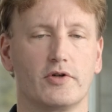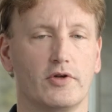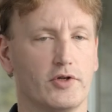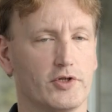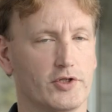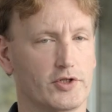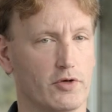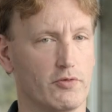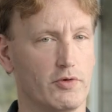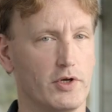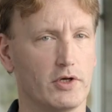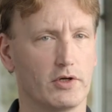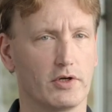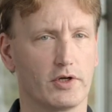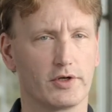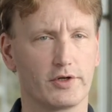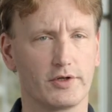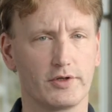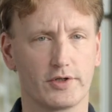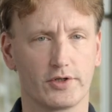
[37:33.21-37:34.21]
So you
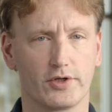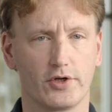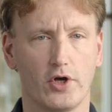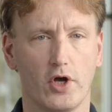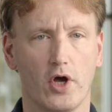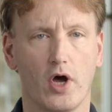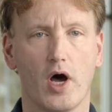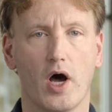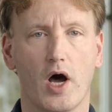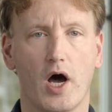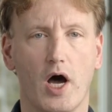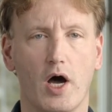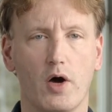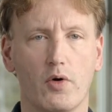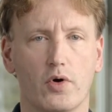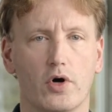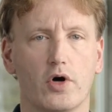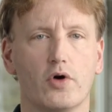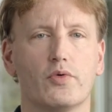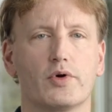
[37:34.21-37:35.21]
learned how
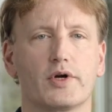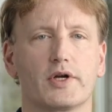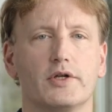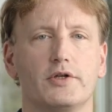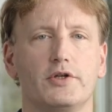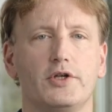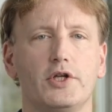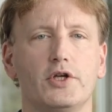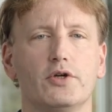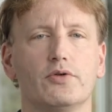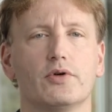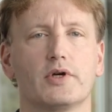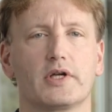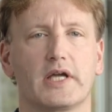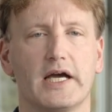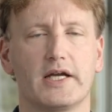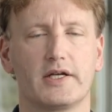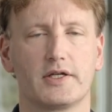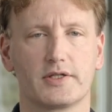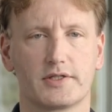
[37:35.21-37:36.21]
our new
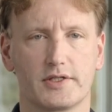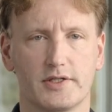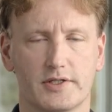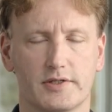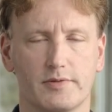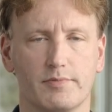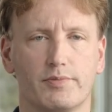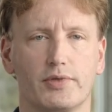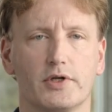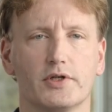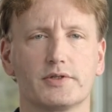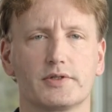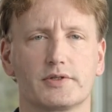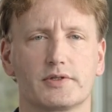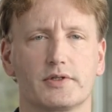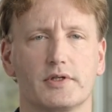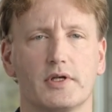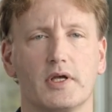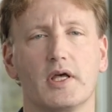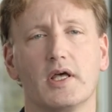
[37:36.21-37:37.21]
Guiding System Plus